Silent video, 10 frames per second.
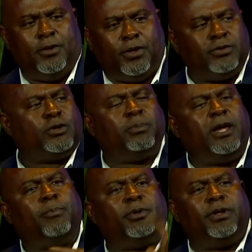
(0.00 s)
Those are
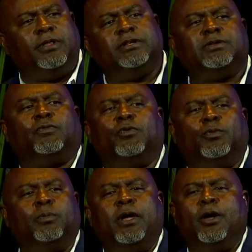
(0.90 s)
people in this
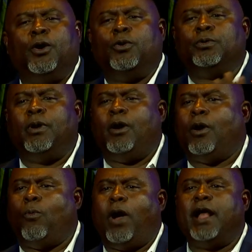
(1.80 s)
room who
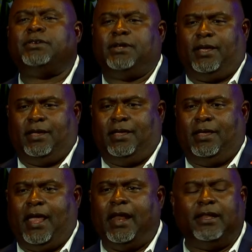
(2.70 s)
are watching
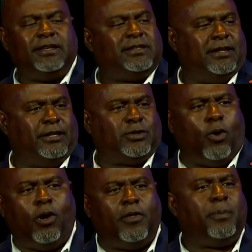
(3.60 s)
and listening to
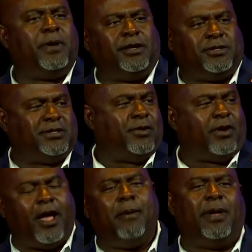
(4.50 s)
all the pitches that are
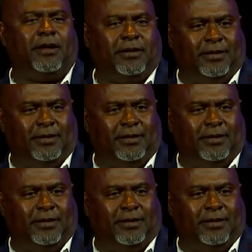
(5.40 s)
coming